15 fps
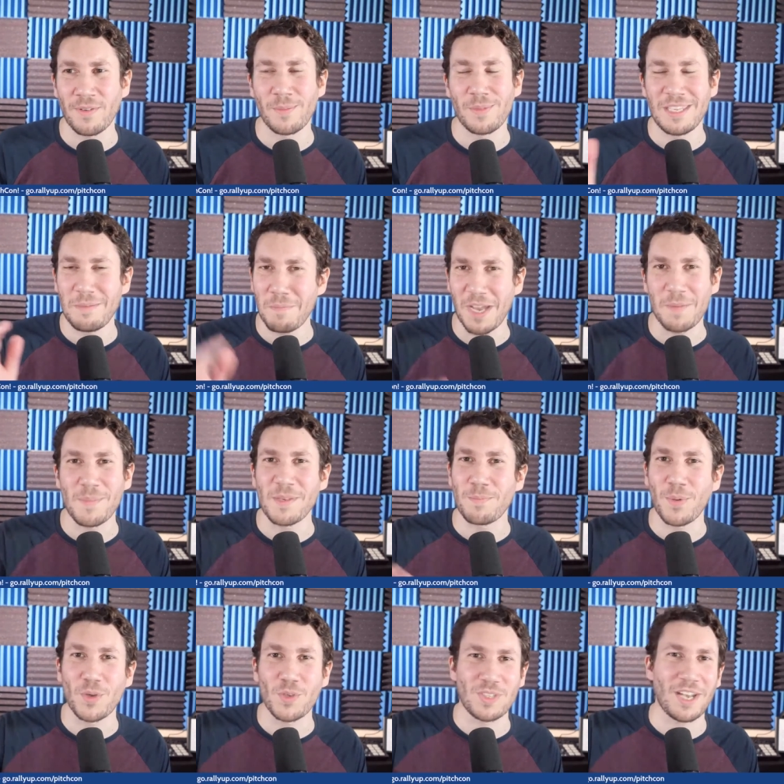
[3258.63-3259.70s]
He might be
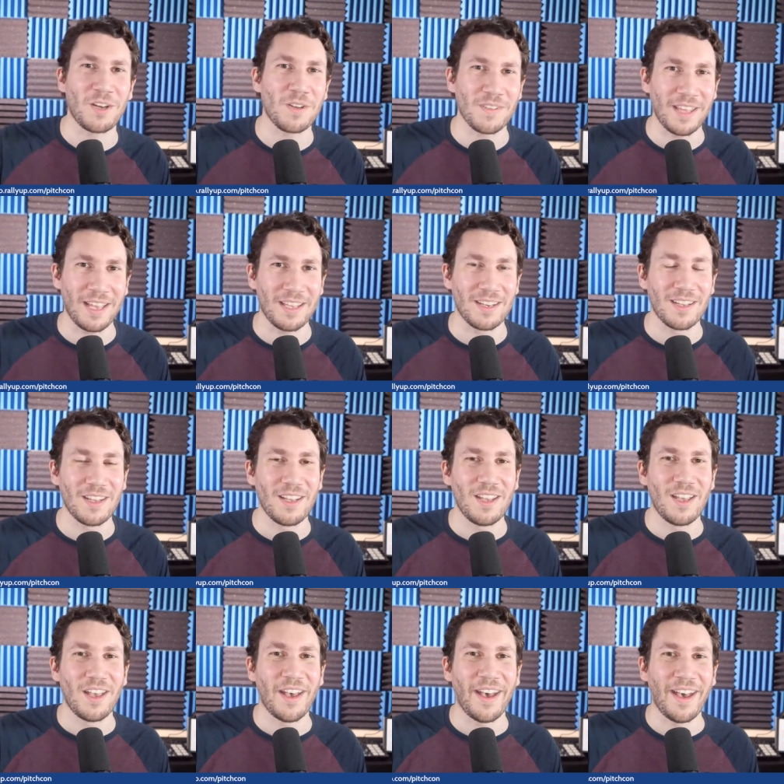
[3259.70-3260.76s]
pushed out of that
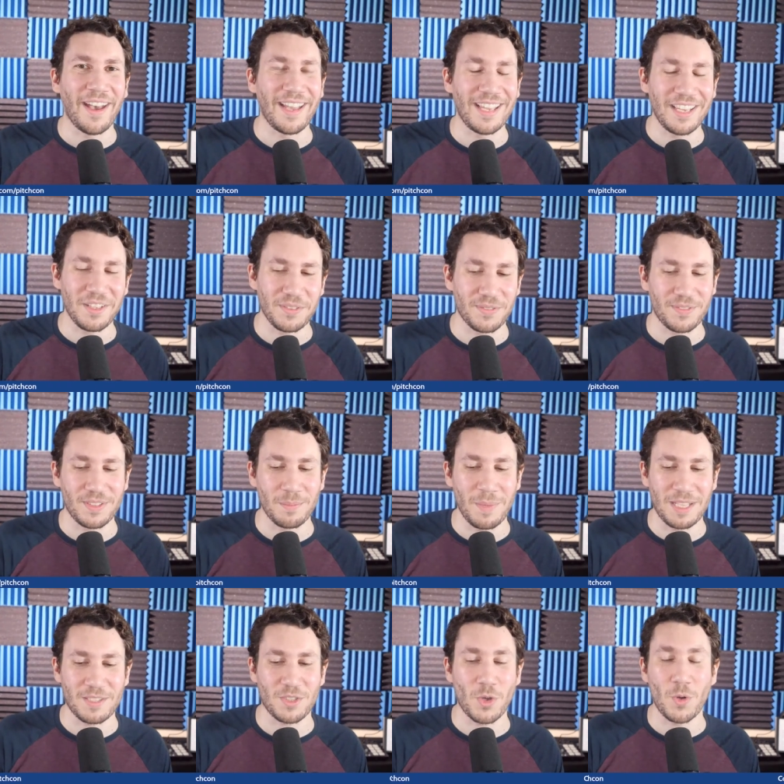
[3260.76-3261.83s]
uh, if the
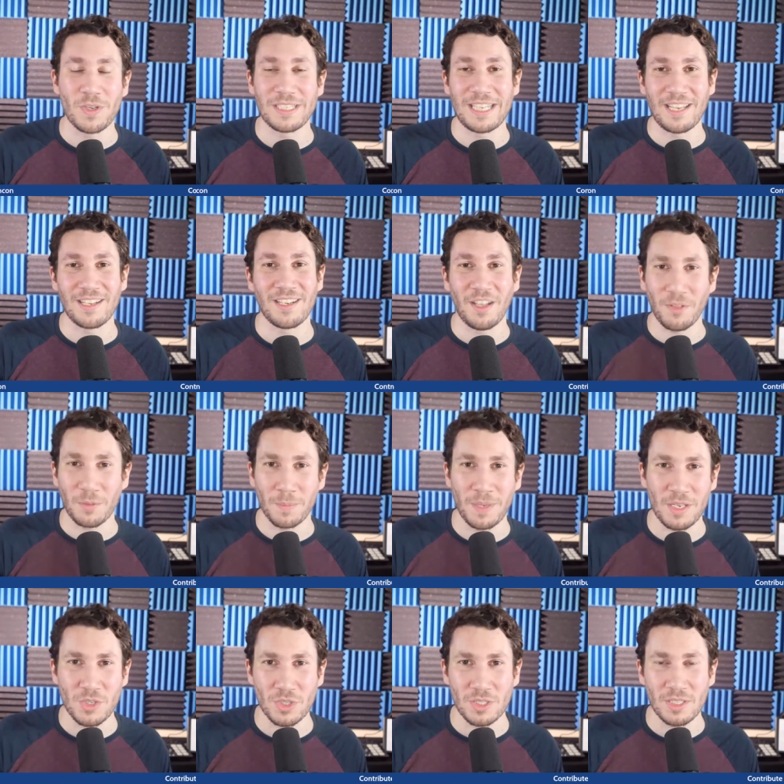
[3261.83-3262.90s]
Mets go and get another
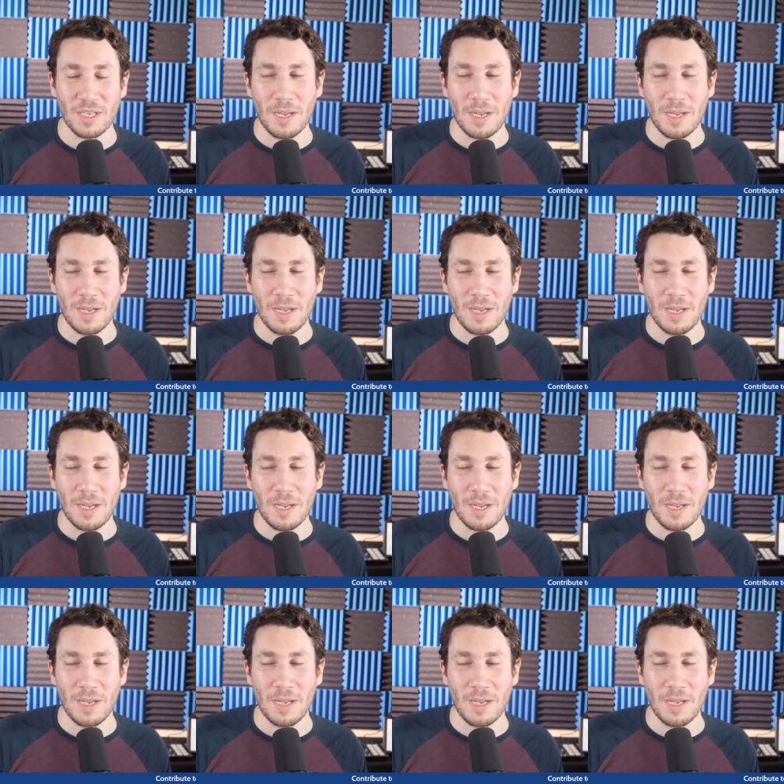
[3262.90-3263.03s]
pitcher.